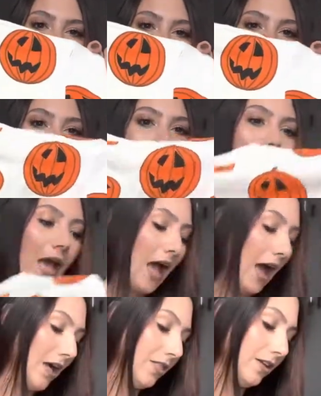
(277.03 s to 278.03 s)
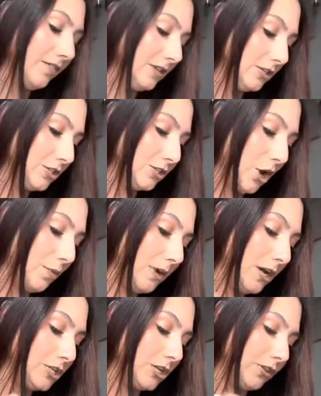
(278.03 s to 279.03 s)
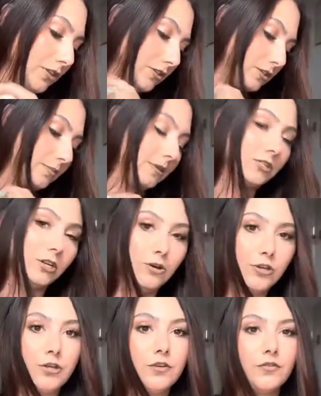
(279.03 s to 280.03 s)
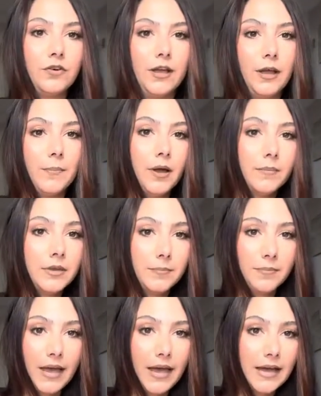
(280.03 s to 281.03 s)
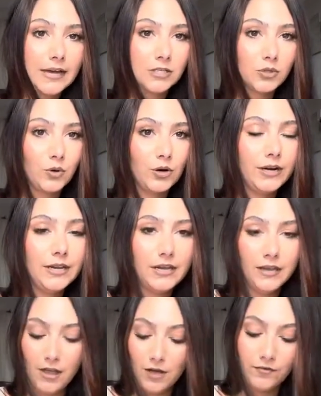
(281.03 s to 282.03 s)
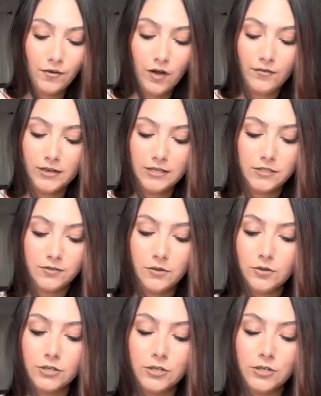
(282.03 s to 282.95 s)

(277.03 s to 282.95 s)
them. I love this so much. I thought this would be so cute for like a pumpkin patch or any fall festivals or